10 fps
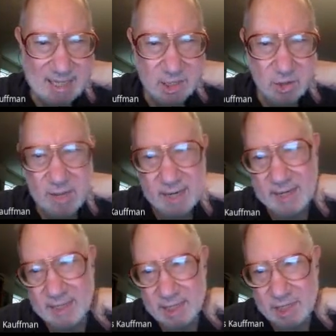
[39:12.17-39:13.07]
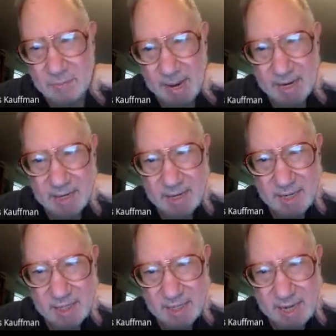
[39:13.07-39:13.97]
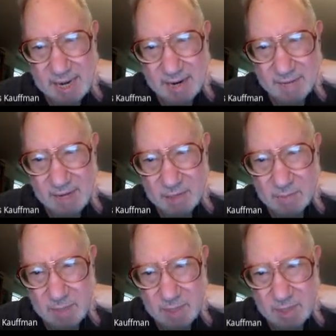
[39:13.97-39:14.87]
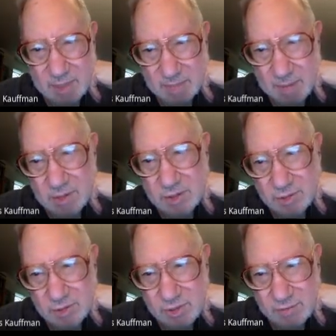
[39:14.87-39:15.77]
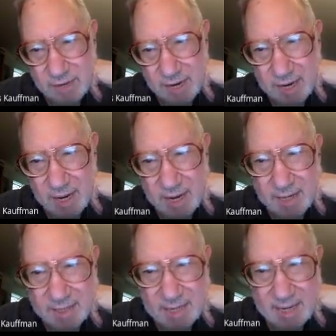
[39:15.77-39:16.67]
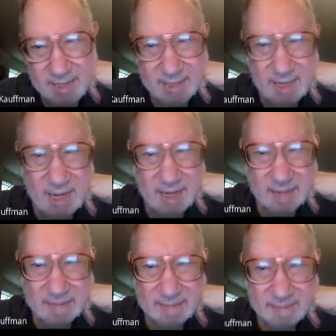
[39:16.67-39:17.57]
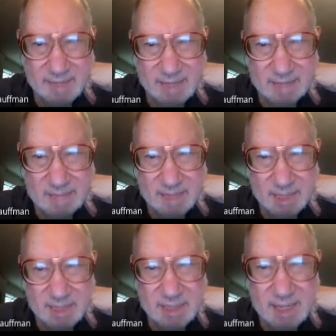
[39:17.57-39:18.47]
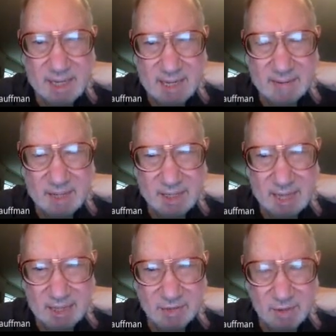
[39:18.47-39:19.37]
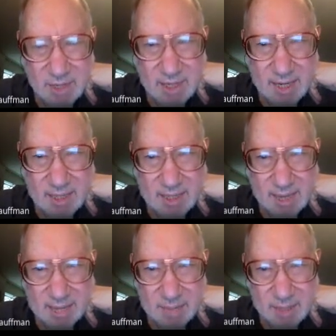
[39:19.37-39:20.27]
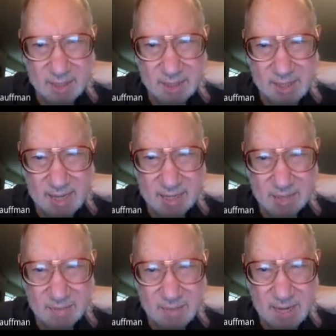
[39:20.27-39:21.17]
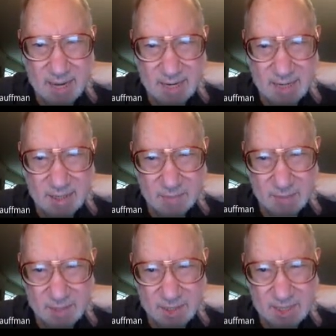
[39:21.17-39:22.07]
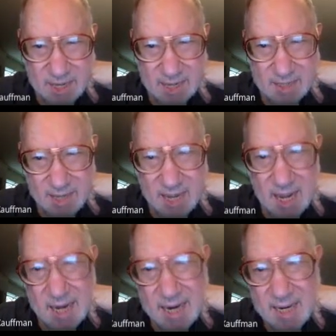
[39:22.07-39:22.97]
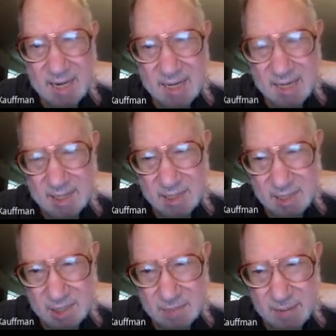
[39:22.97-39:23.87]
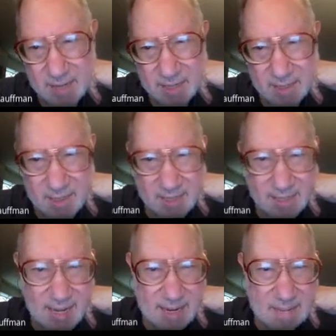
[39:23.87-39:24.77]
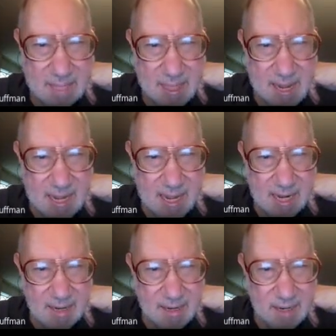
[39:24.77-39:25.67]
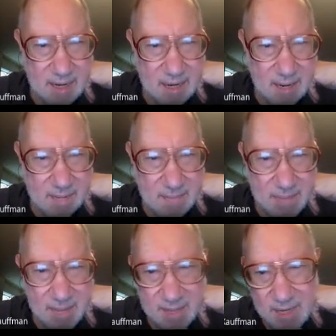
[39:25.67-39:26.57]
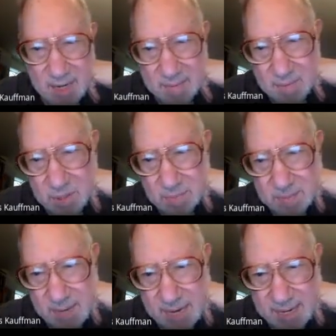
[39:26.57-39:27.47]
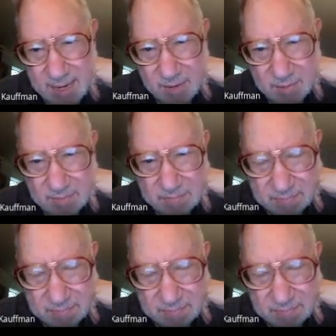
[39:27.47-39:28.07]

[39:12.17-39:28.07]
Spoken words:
So that gets expanded into A of x plus partials of AI dxi, right? Because that's what it is. A plus x plus A at x plus dxi is expanded like that. And then I multiply it out,